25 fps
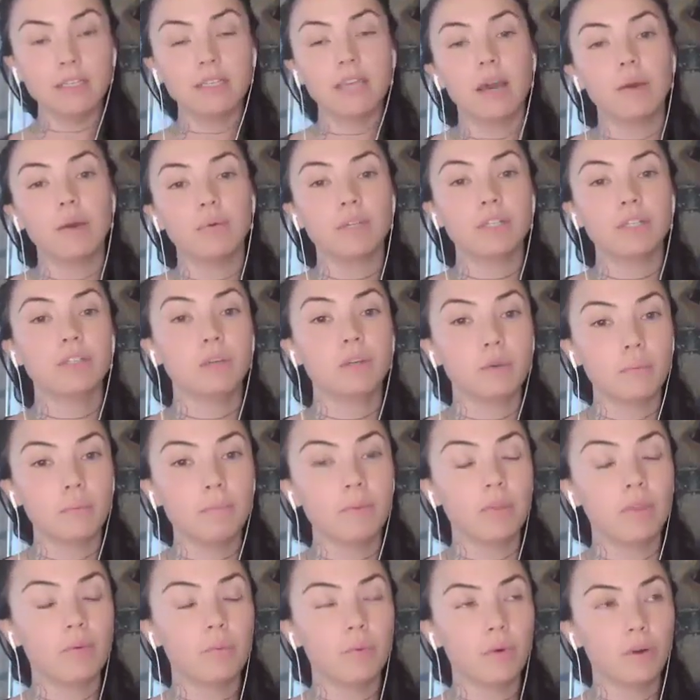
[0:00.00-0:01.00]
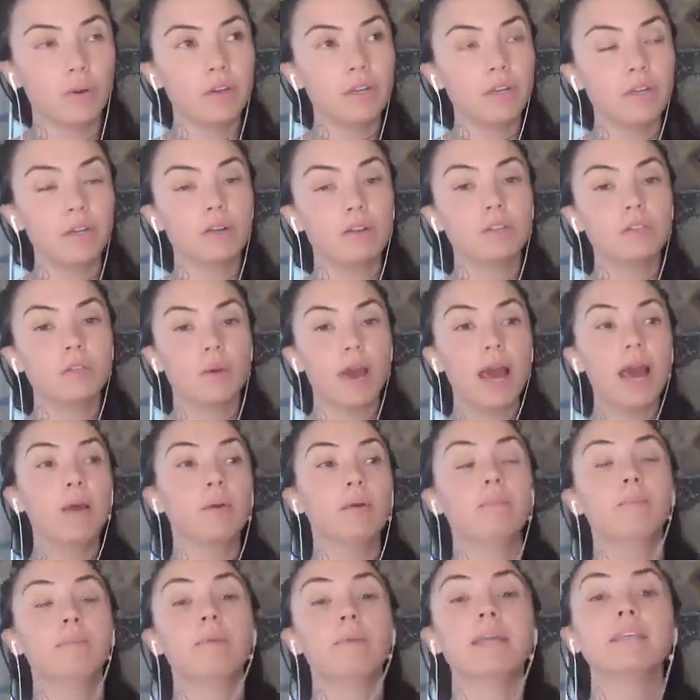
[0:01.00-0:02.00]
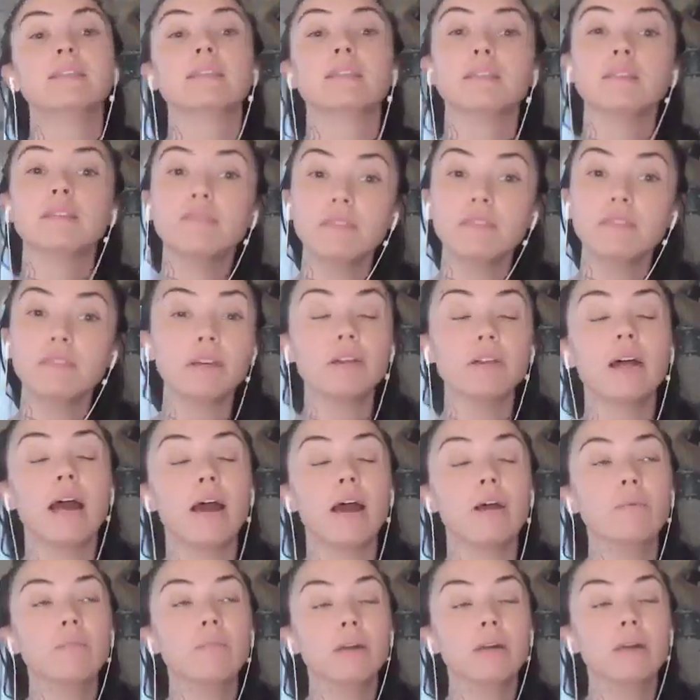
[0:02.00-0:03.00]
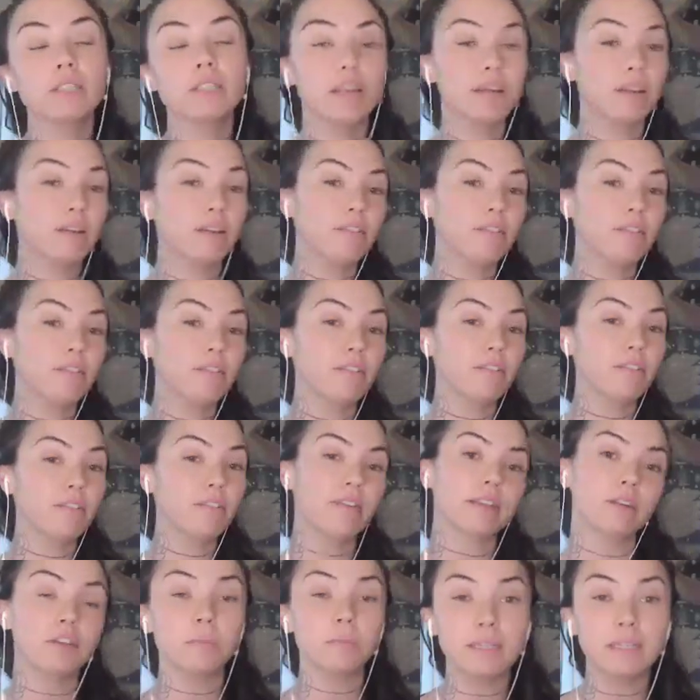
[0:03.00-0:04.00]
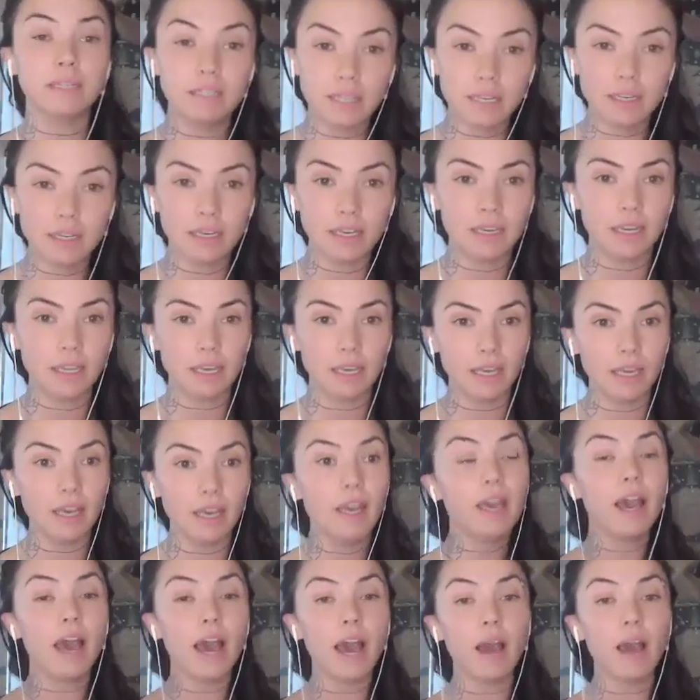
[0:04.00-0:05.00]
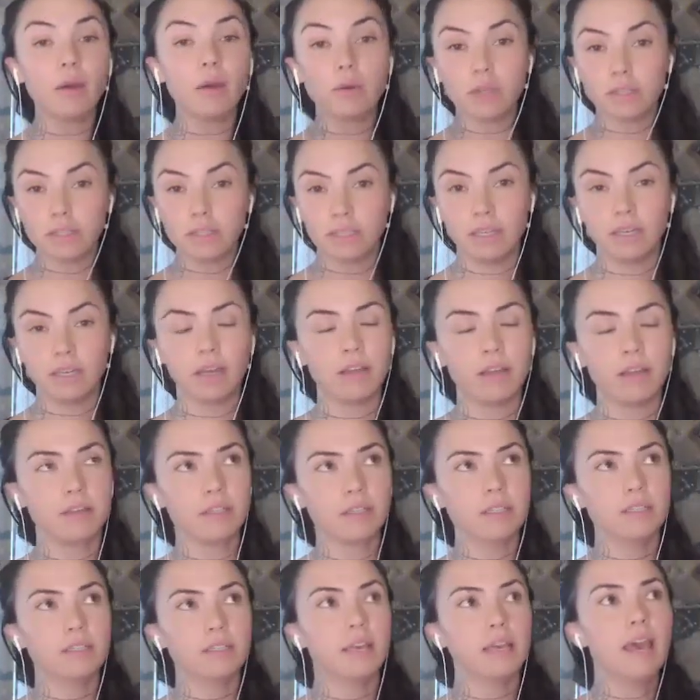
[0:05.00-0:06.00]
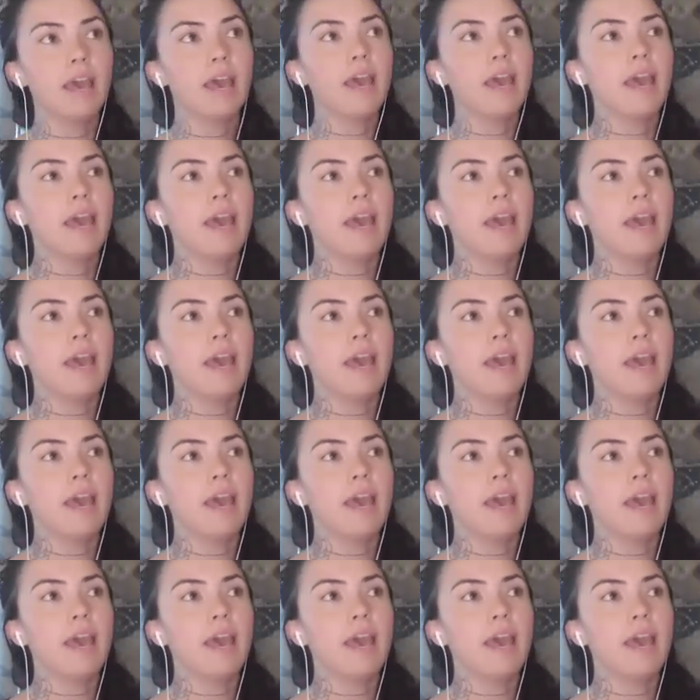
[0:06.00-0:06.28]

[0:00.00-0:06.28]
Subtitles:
how we show up in the world, and also how it makes us feel, how much that affects our human dignity, ours and others.